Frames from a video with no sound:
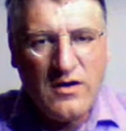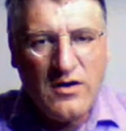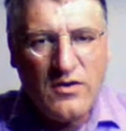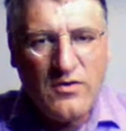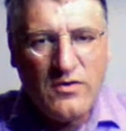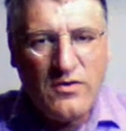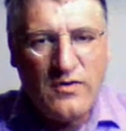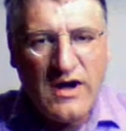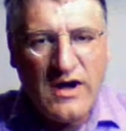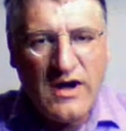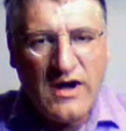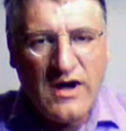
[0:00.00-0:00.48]

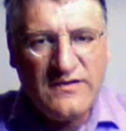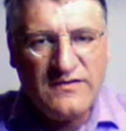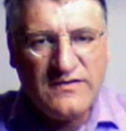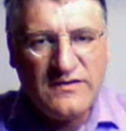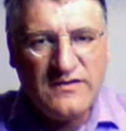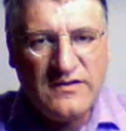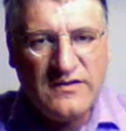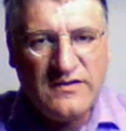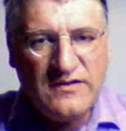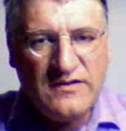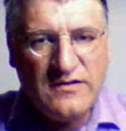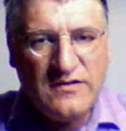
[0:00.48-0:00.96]
Oh, I
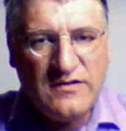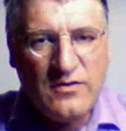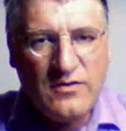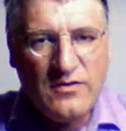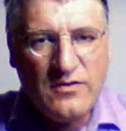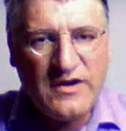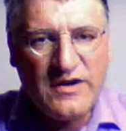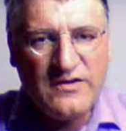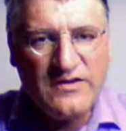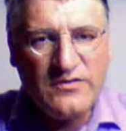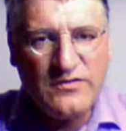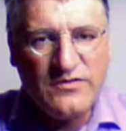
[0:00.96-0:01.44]
see.
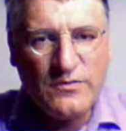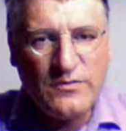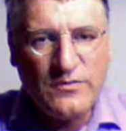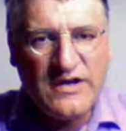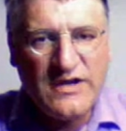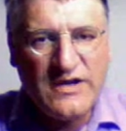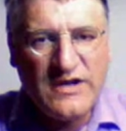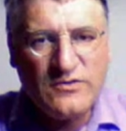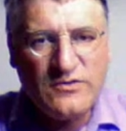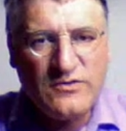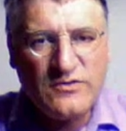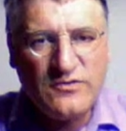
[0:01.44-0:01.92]
Okay, so
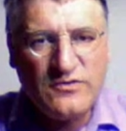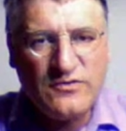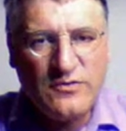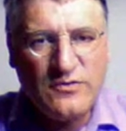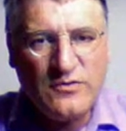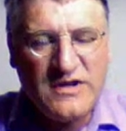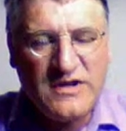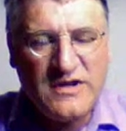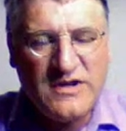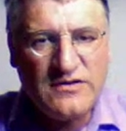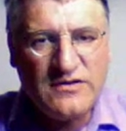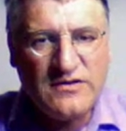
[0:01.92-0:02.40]
we can
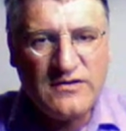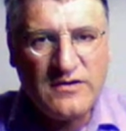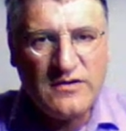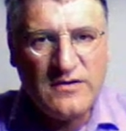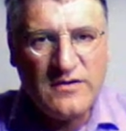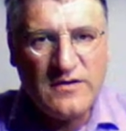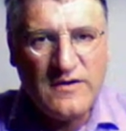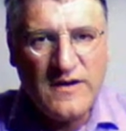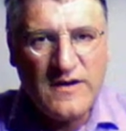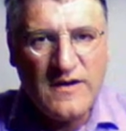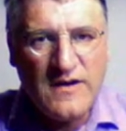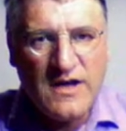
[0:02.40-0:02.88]
zoom
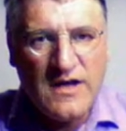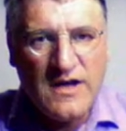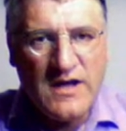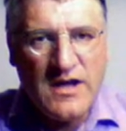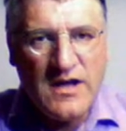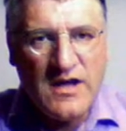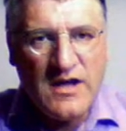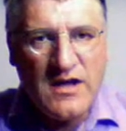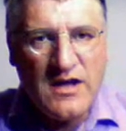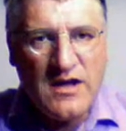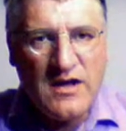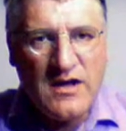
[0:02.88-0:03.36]
in,
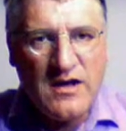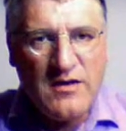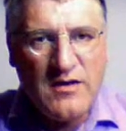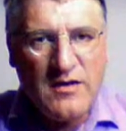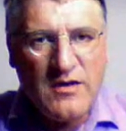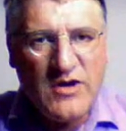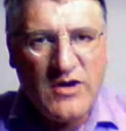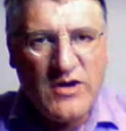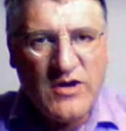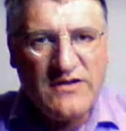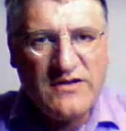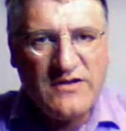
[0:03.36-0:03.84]

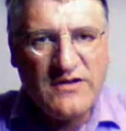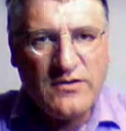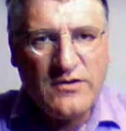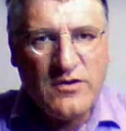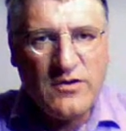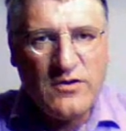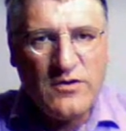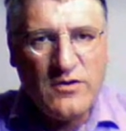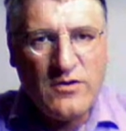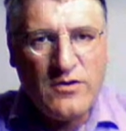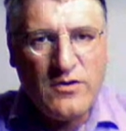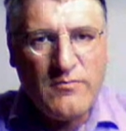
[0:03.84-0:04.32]
but let's
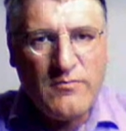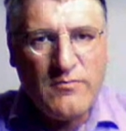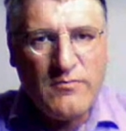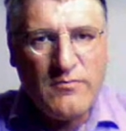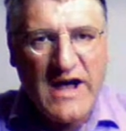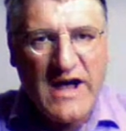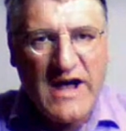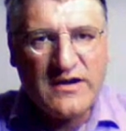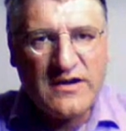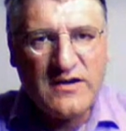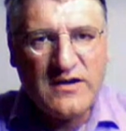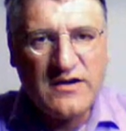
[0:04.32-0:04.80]
go
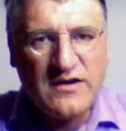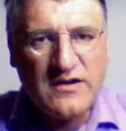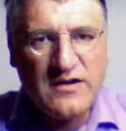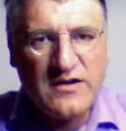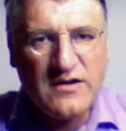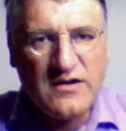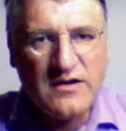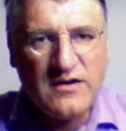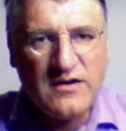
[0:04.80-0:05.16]
back.